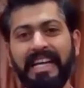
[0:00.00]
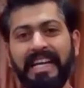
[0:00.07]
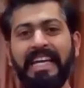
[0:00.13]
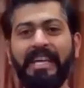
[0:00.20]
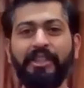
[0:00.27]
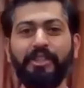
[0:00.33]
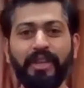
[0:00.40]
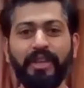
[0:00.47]

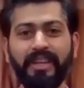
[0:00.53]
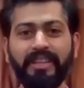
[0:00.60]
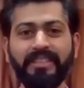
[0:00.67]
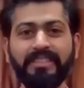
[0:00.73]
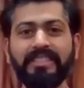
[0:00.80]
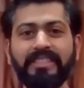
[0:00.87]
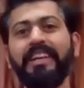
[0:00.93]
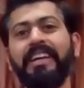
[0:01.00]
He
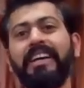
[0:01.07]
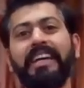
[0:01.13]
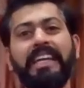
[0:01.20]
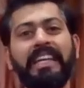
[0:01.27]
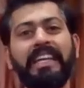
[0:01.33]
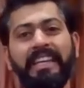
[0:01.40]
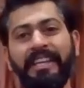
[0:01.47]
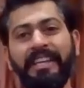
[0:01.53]
thinks, he
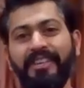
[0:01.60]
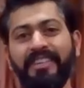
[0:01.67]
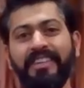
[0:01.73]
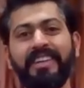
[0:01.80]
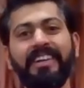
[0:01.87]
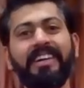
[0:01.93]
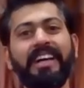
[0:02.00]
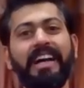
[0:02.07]
eats,